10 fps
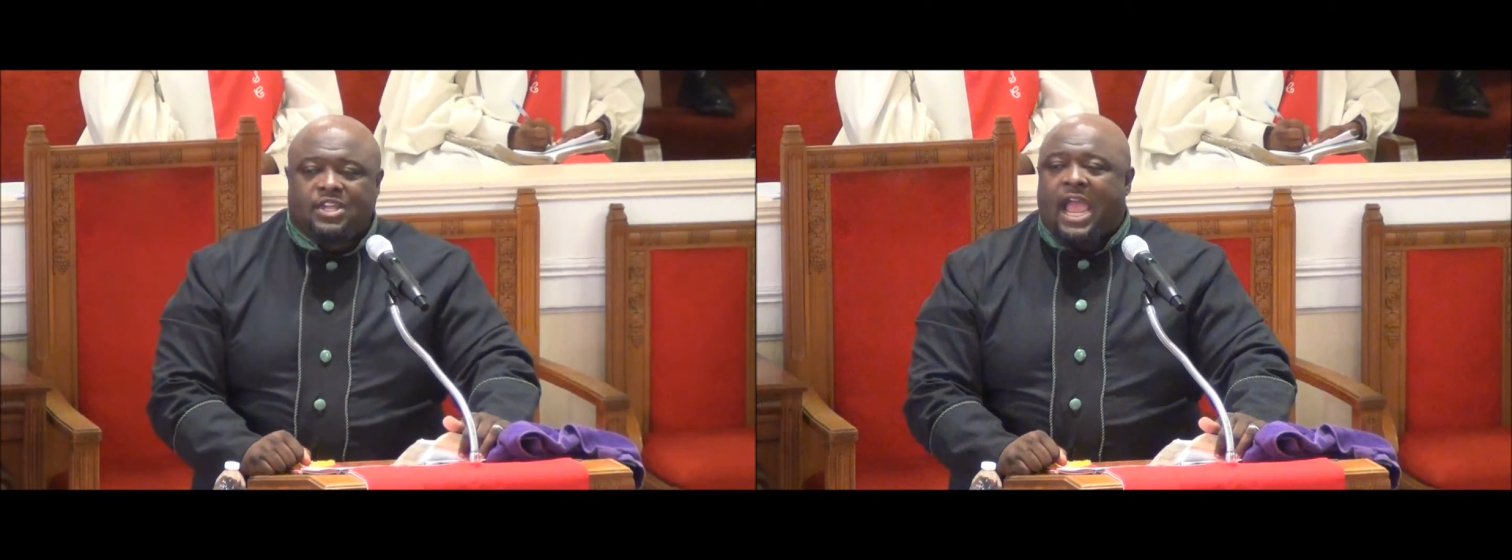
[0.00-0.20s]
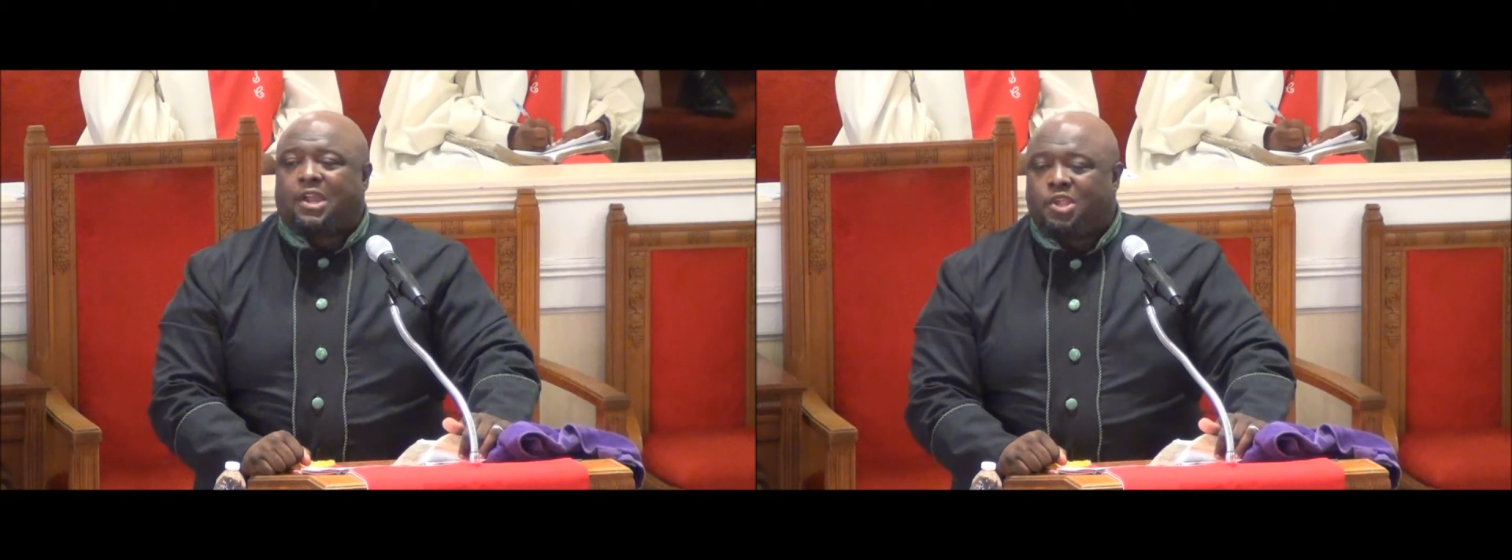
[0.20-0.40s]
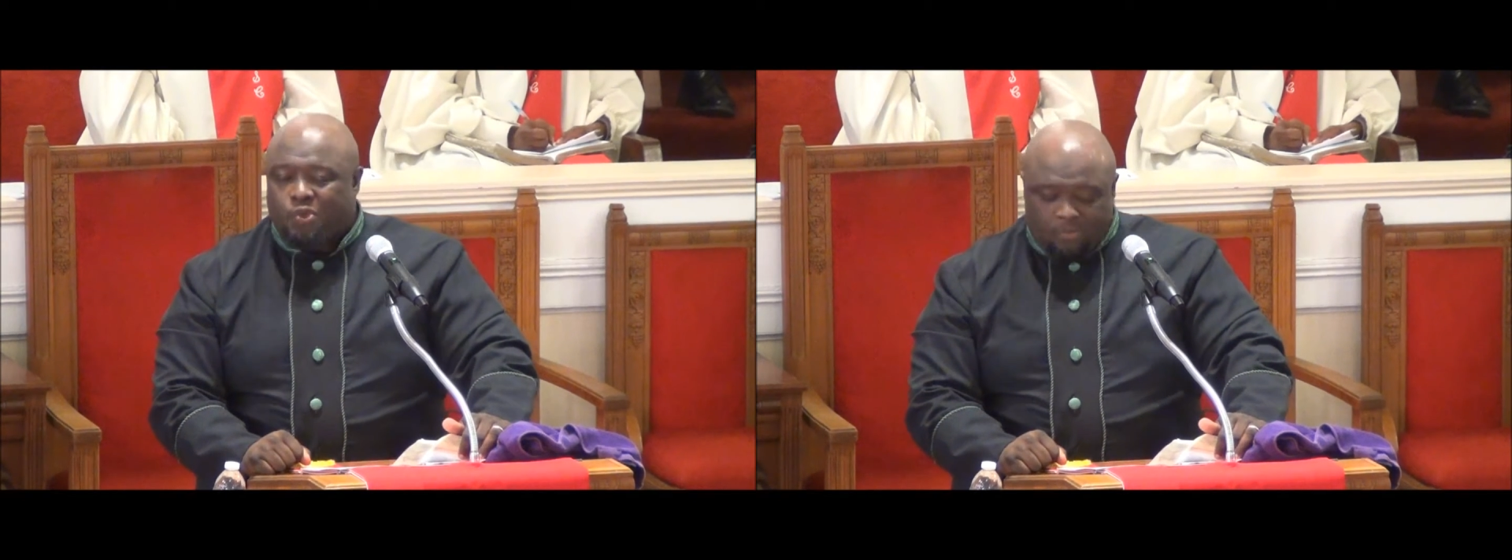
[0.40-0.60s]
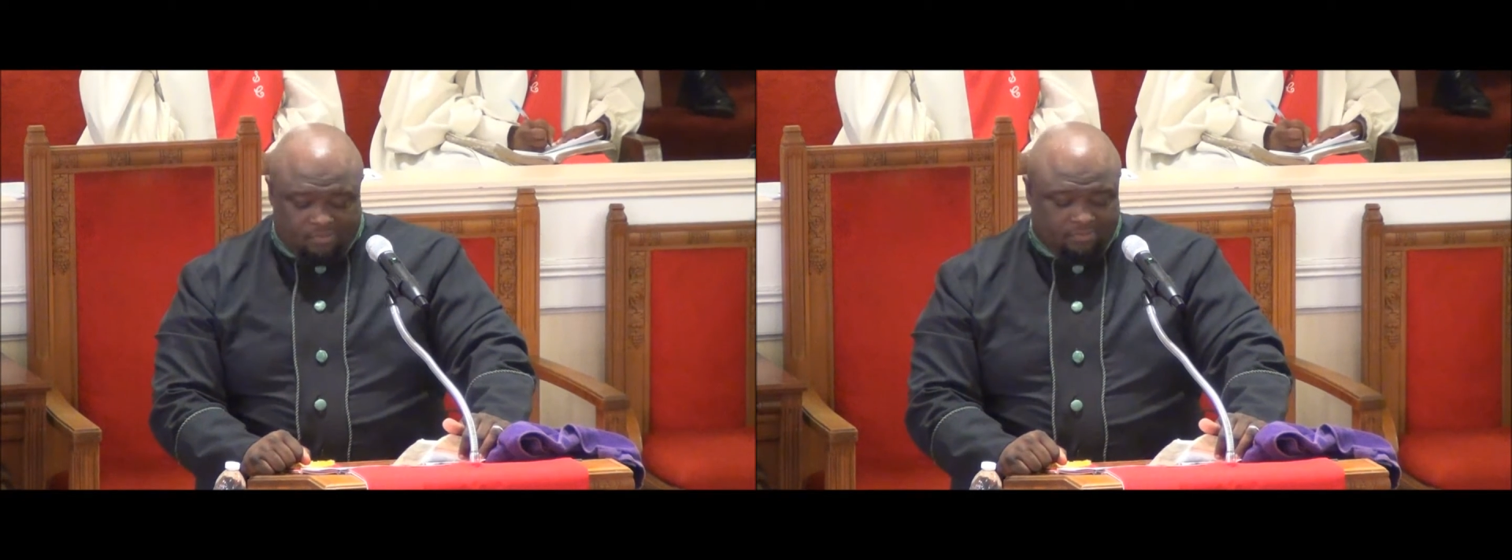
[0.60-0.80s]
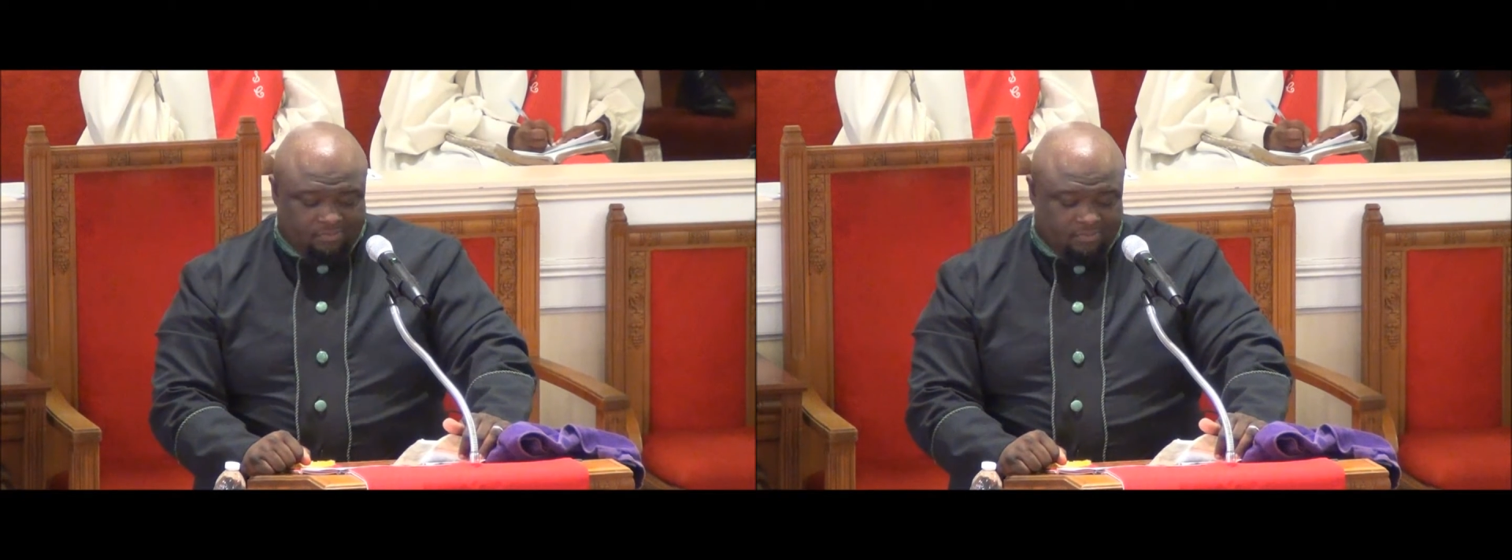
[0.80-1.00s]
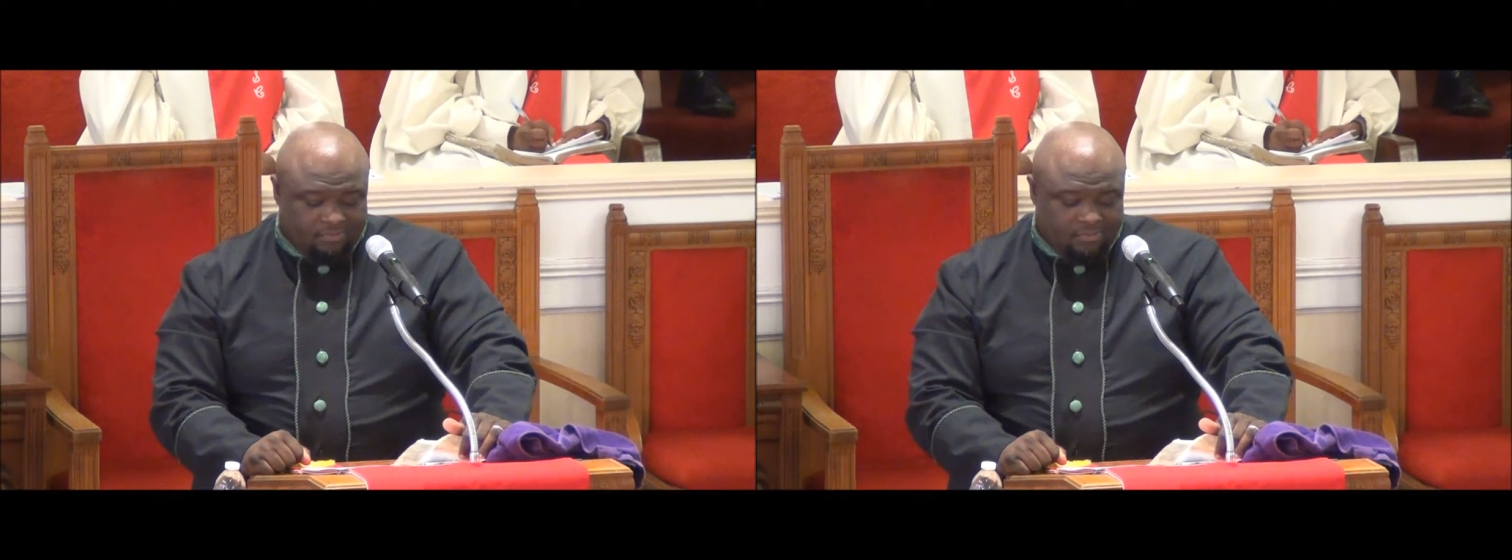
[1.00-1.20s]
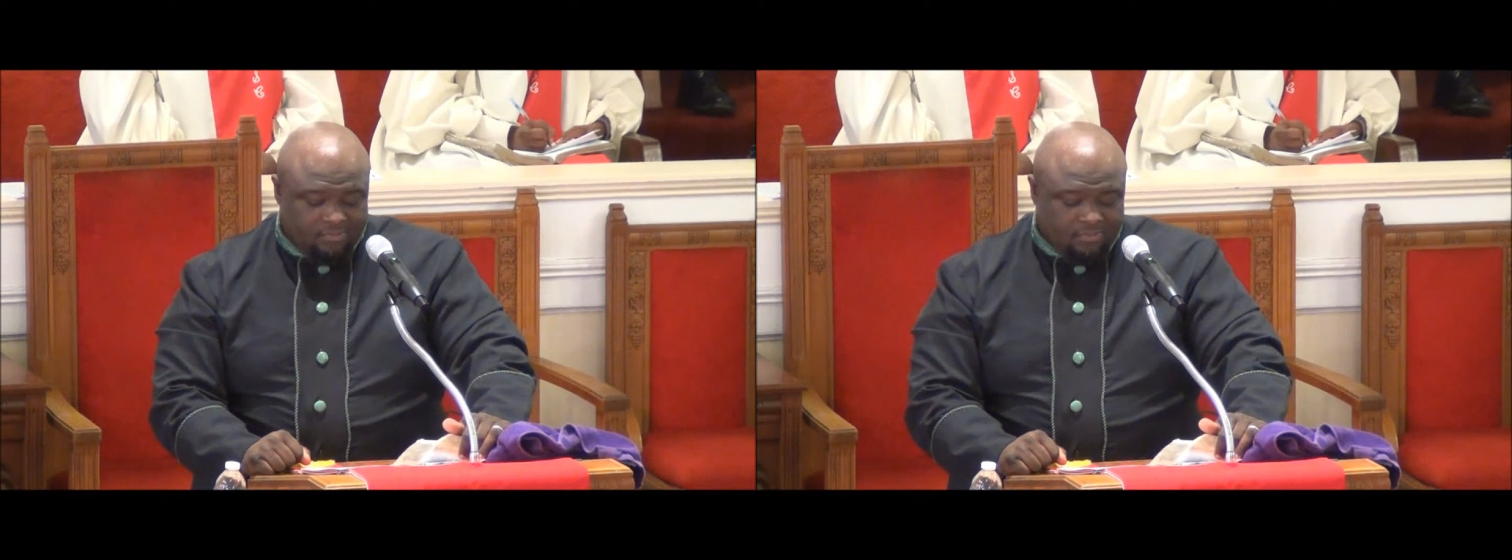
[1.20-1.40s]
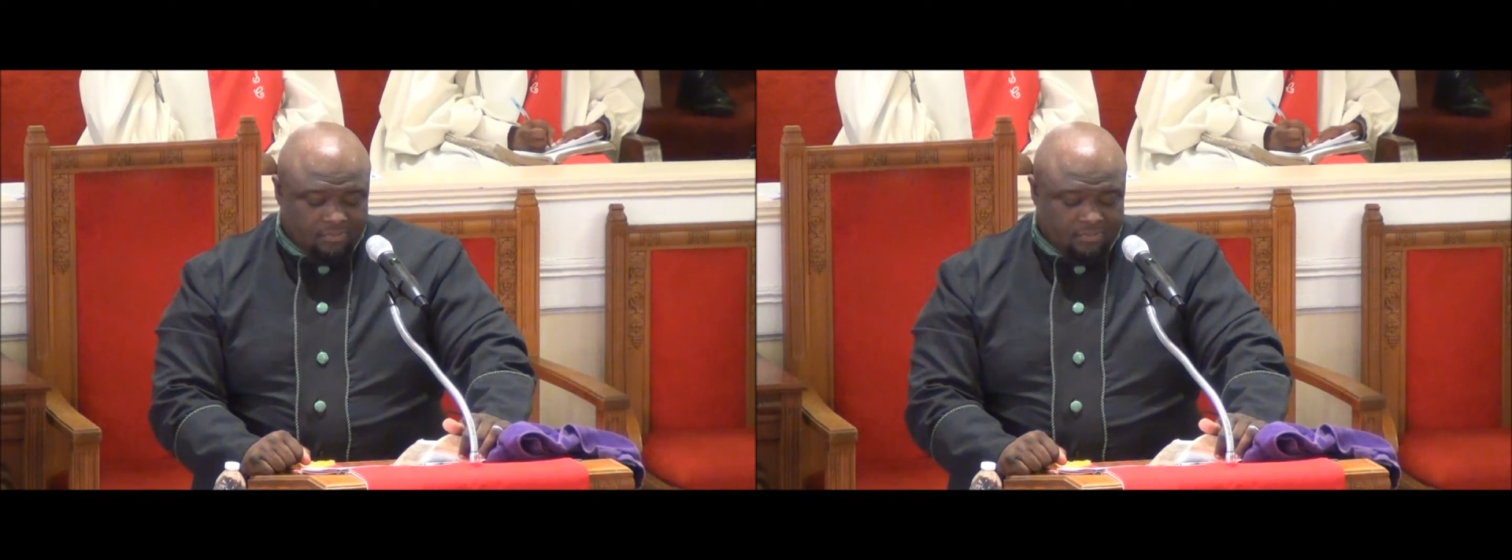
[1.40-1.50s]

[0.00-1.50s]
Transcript: out of you.